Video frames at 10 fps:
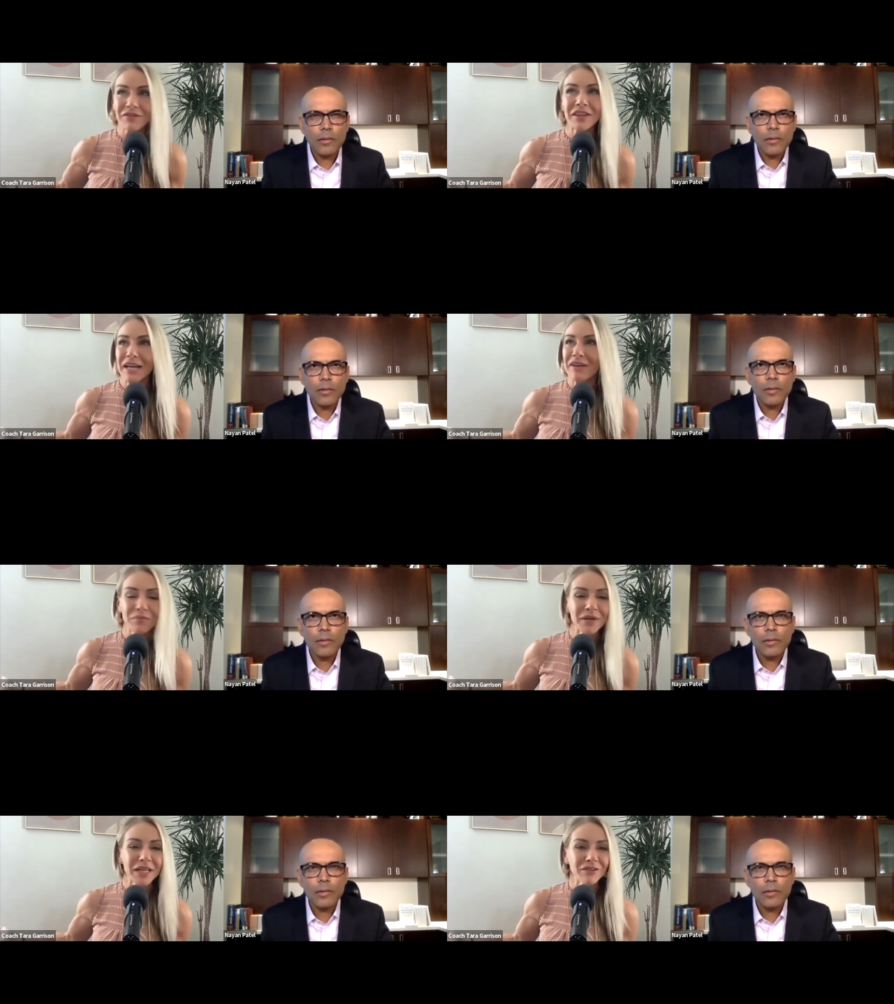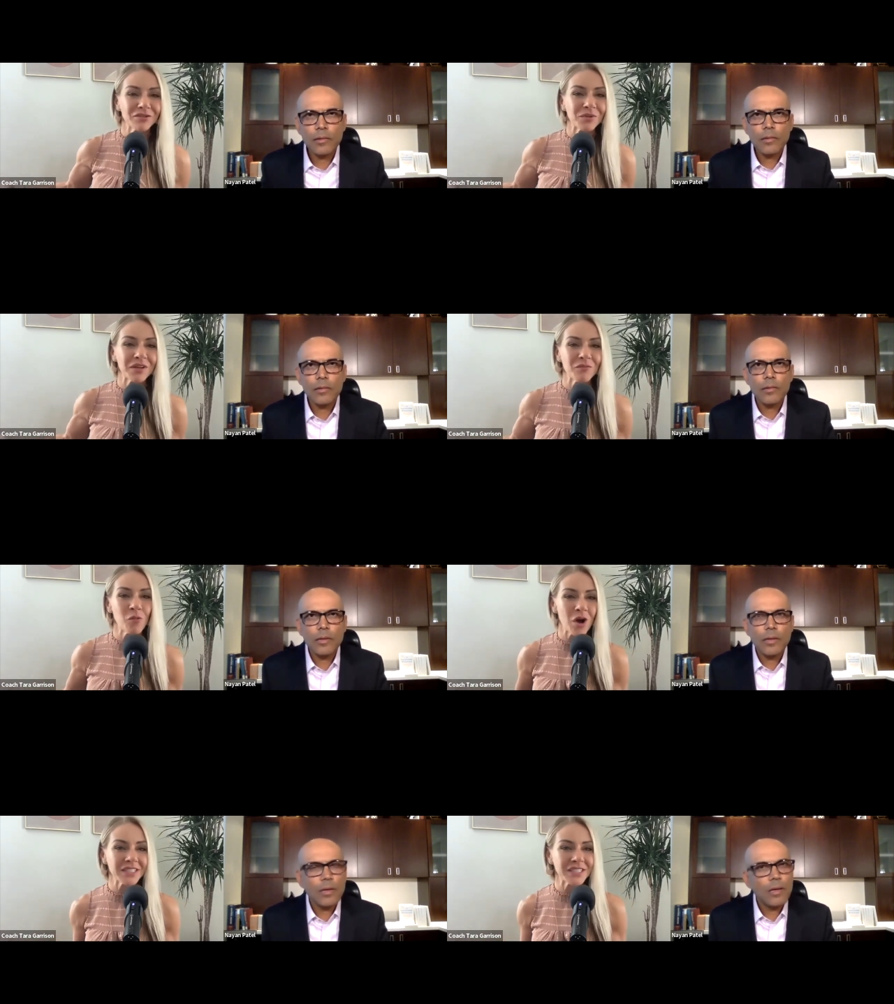Speaker 1: I feel like everybody else would
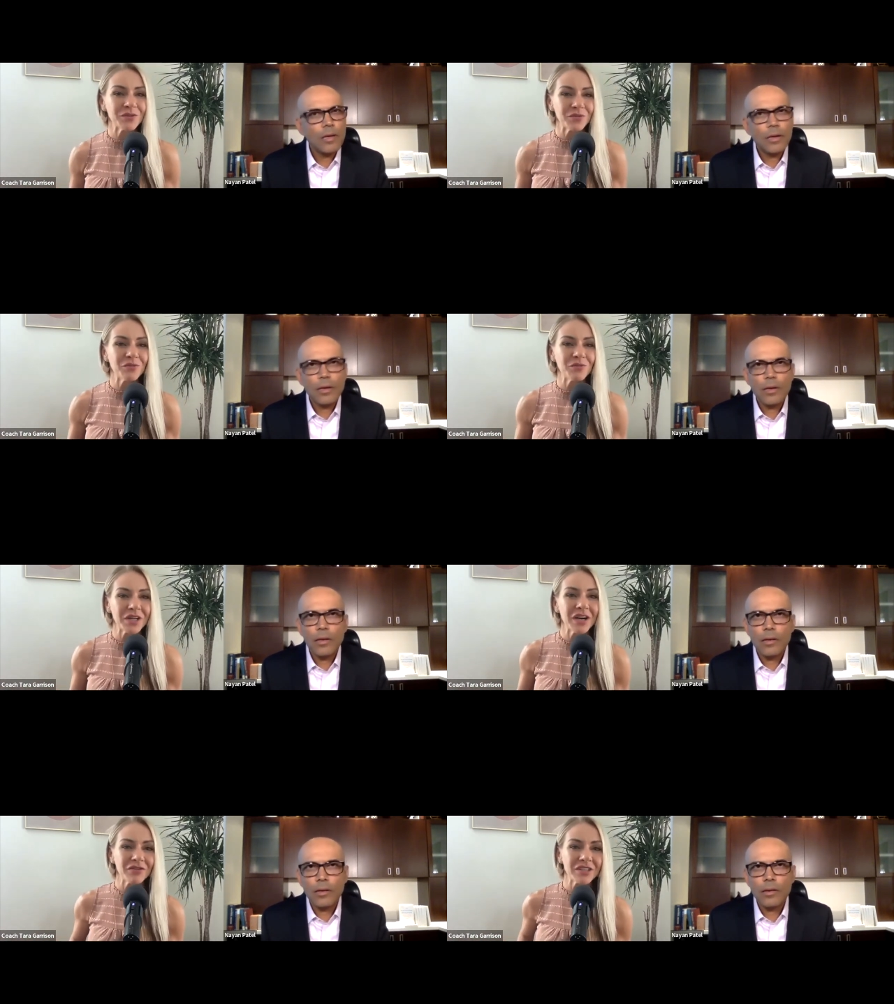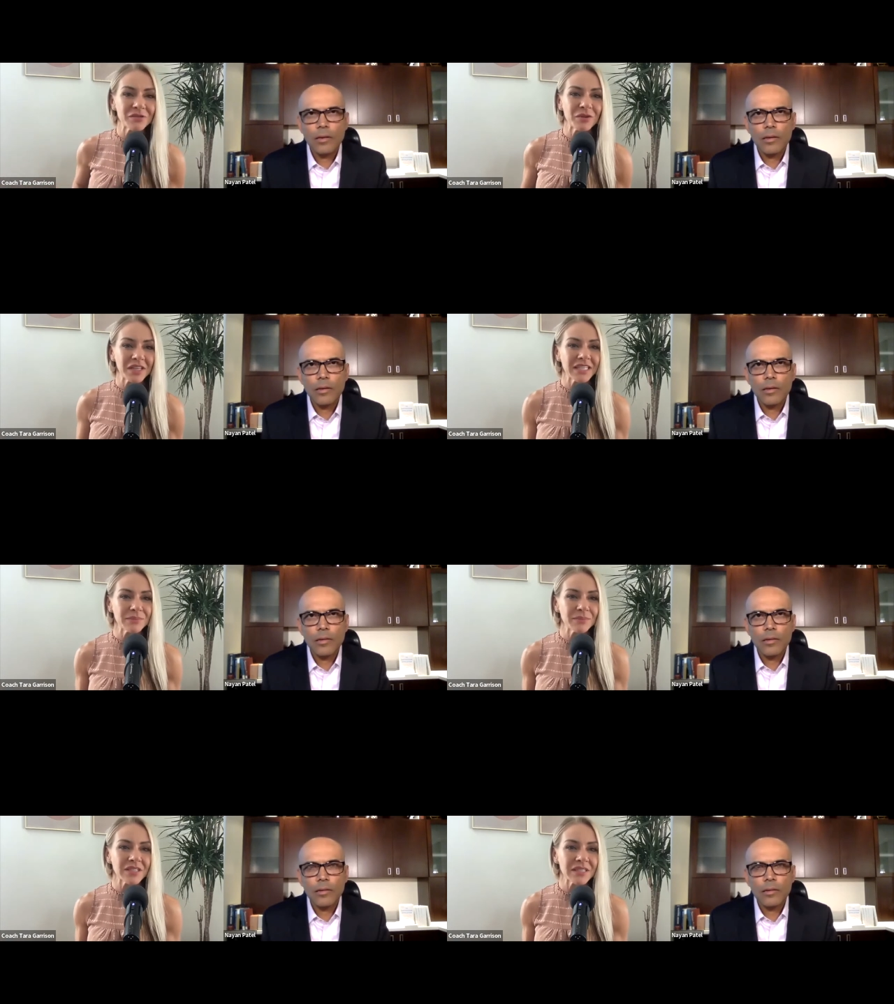want to recover as quickly
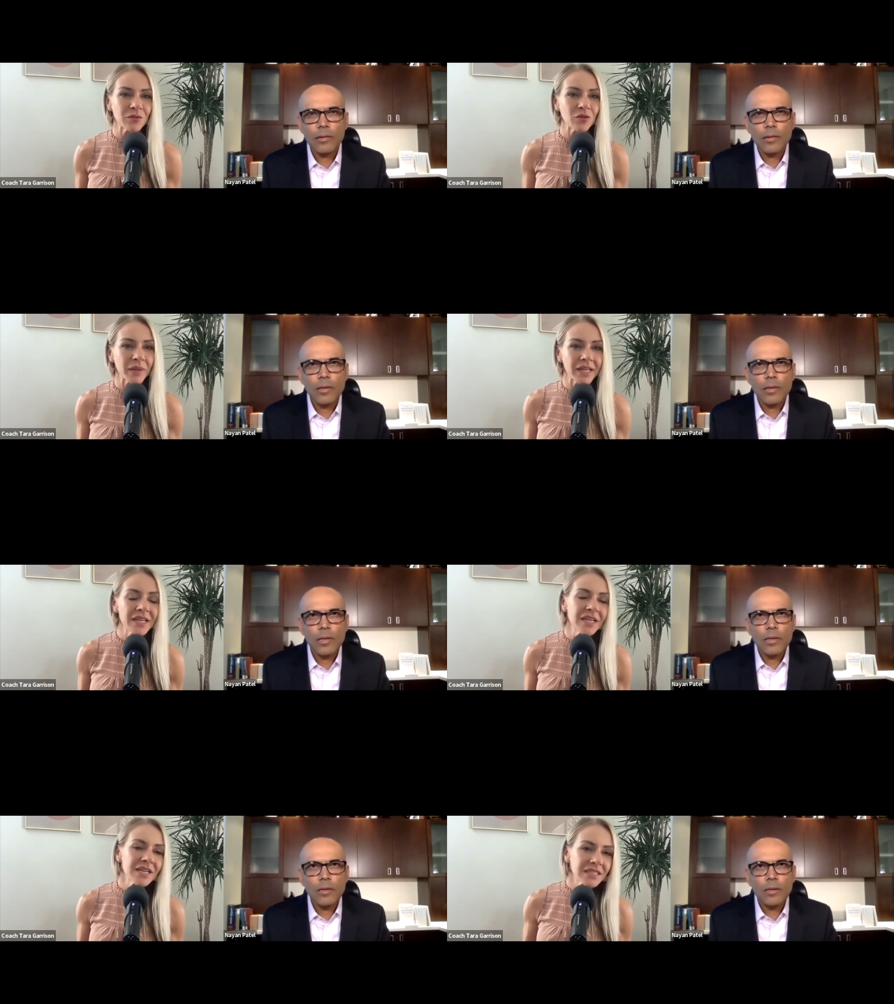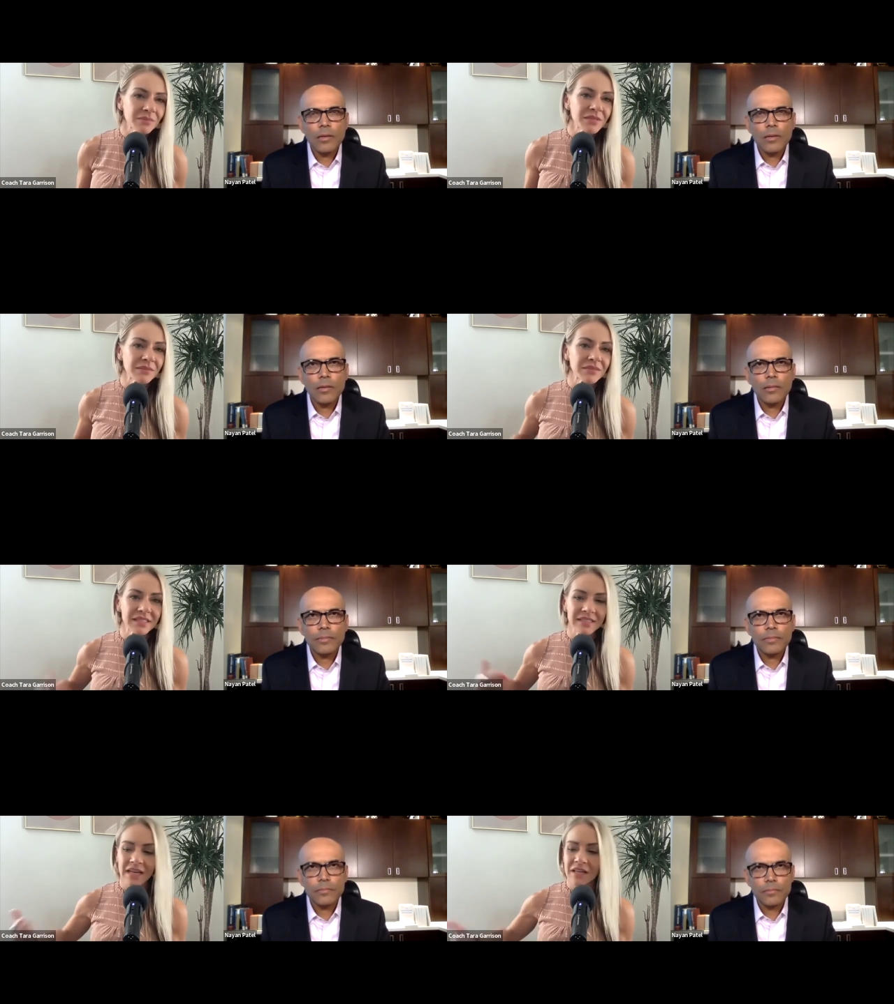as possible, but
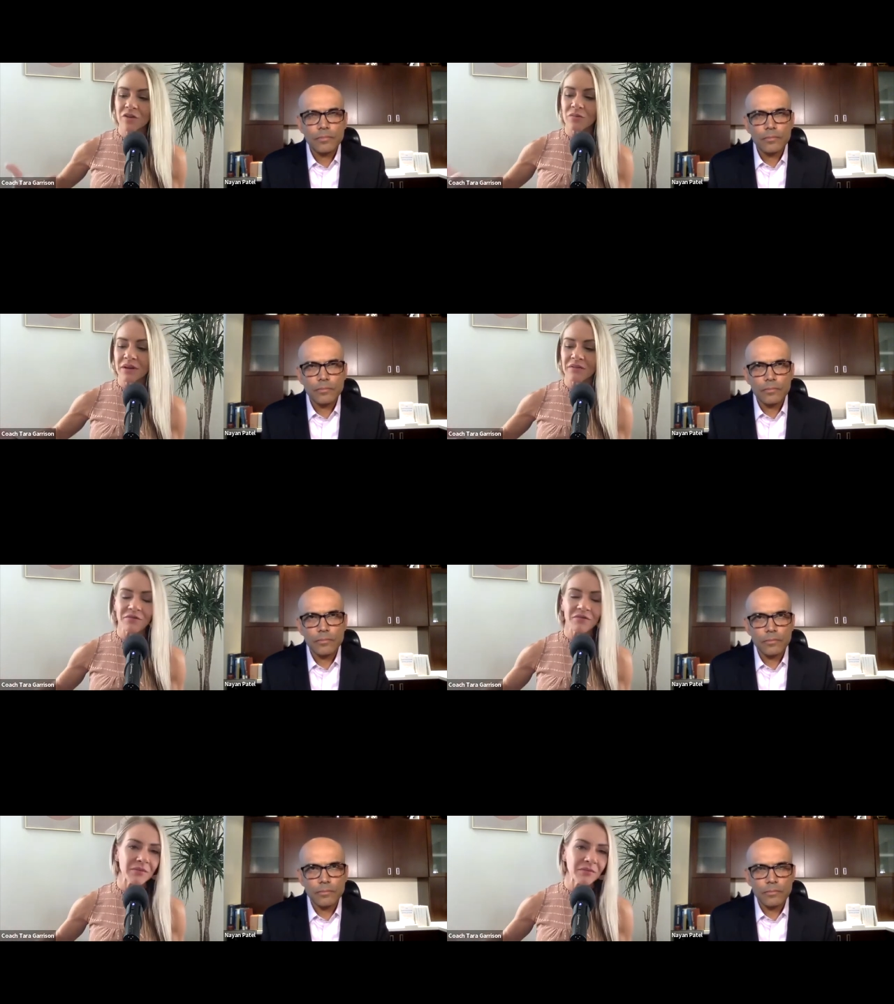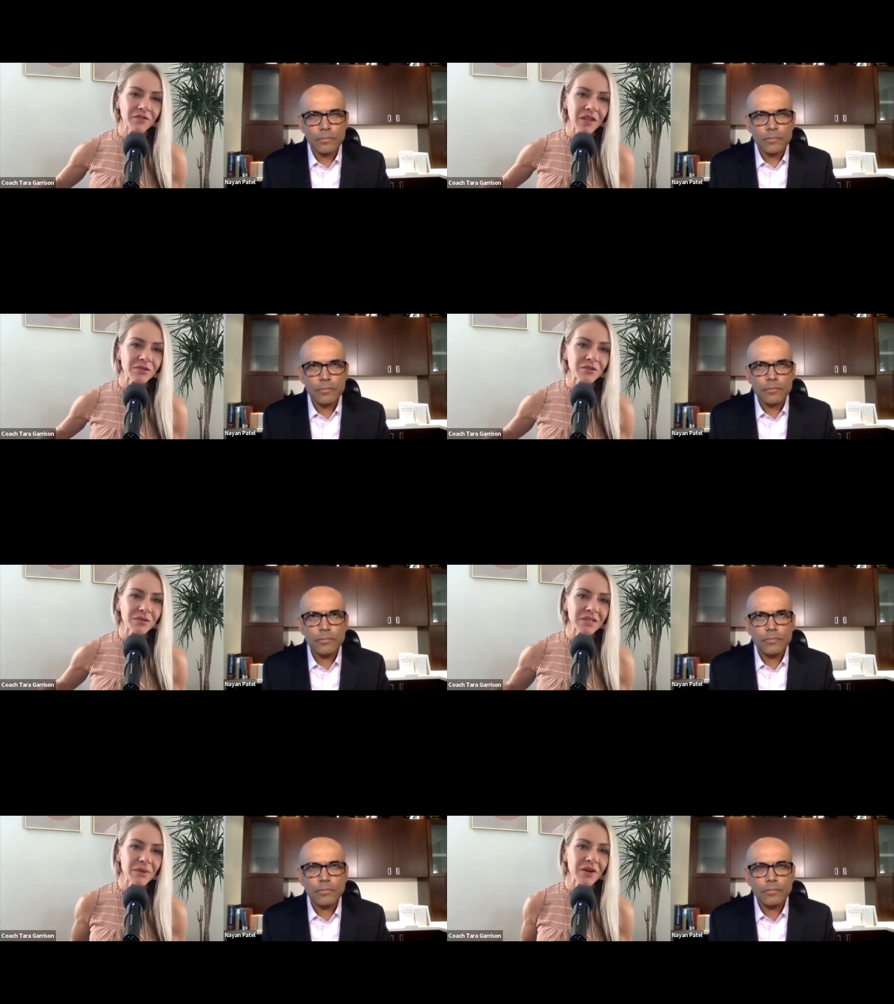sometimes a little bit of inflammatory
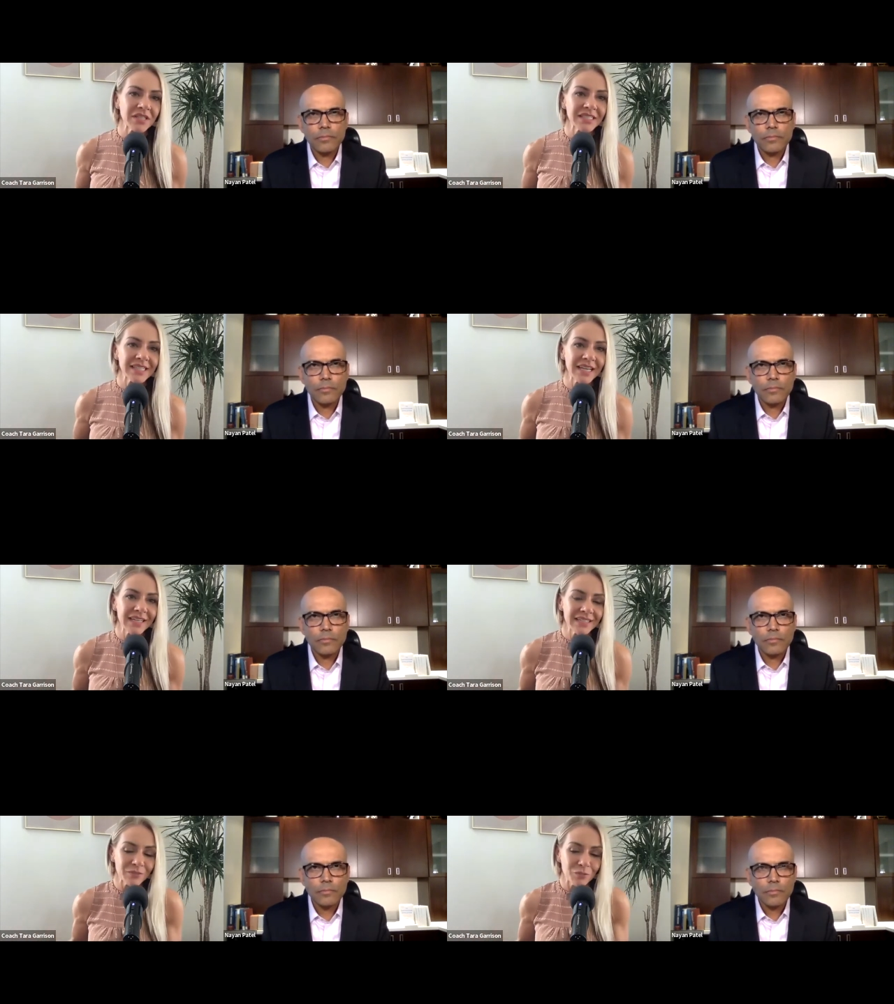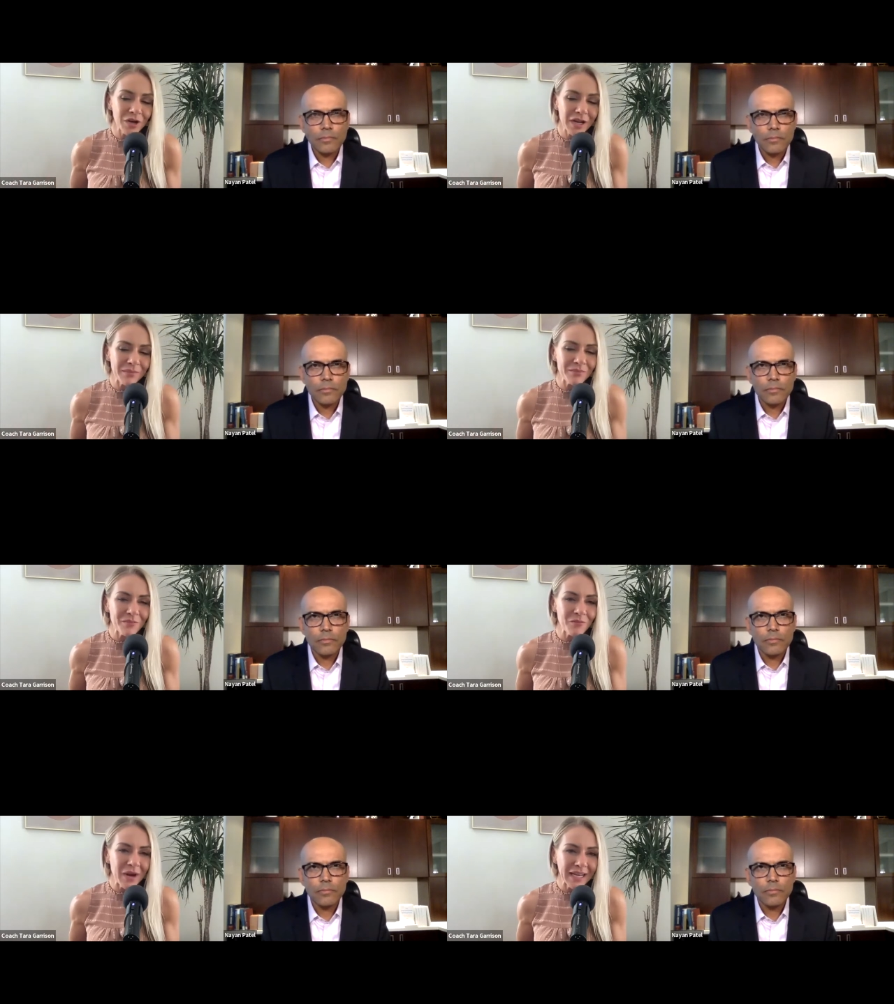response is what I'm
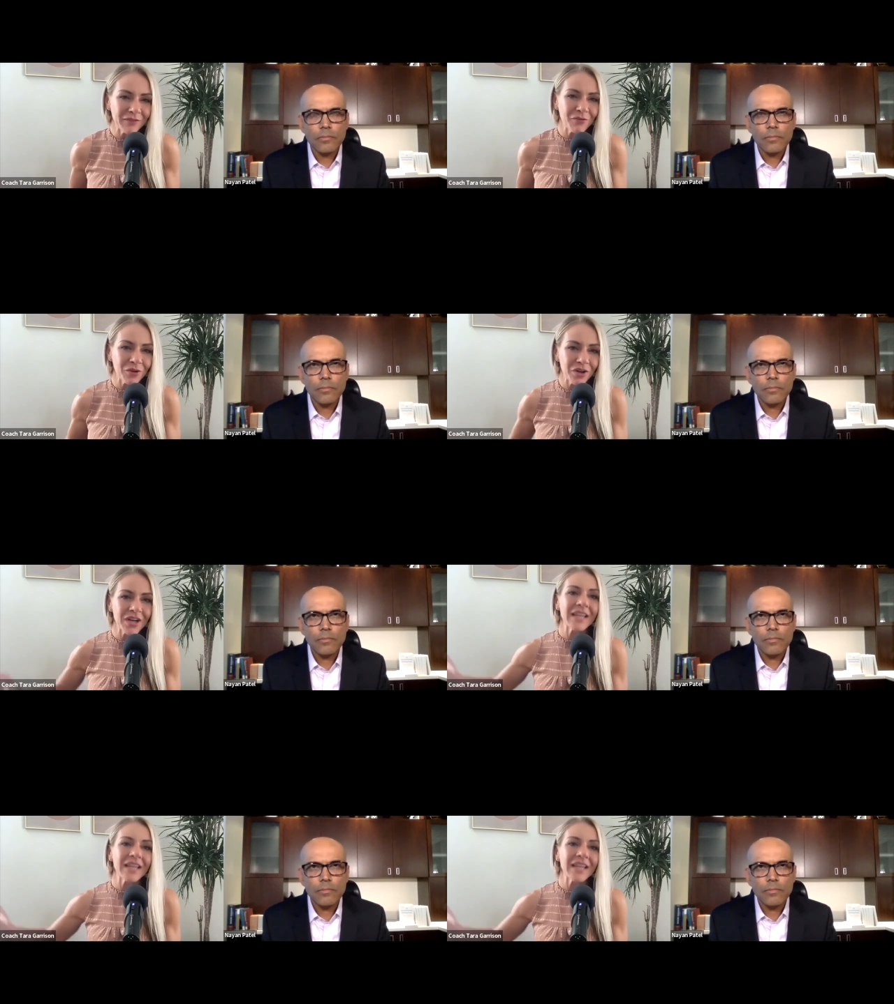waiting for.